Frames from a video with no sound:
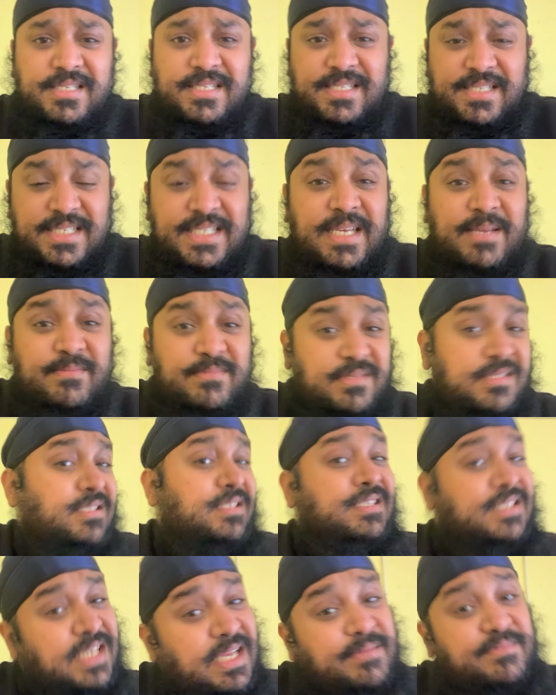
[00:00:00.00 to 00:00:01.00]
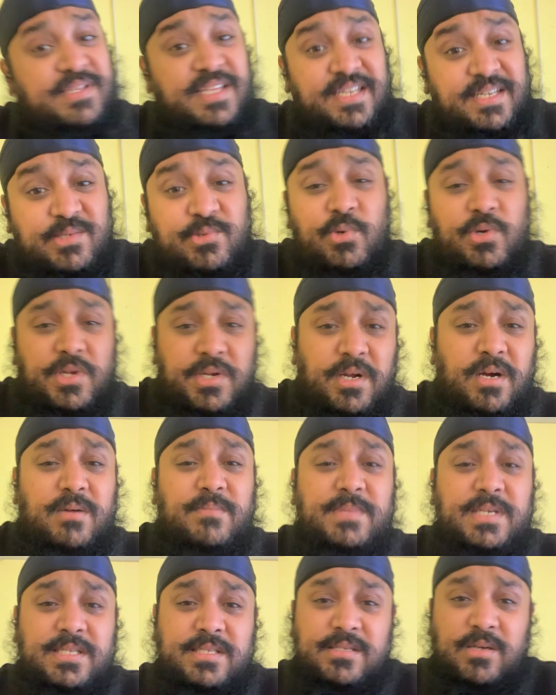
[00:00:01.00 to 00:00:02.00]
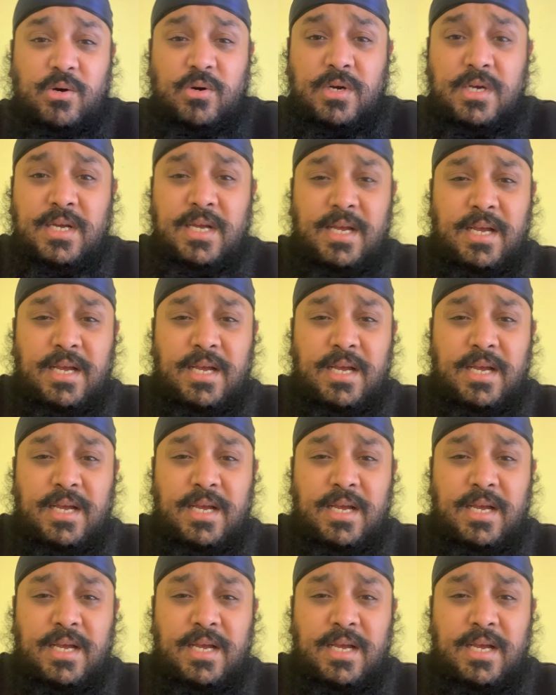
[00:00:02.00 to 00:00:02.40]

the same in the same thing as well, you know what I mean? So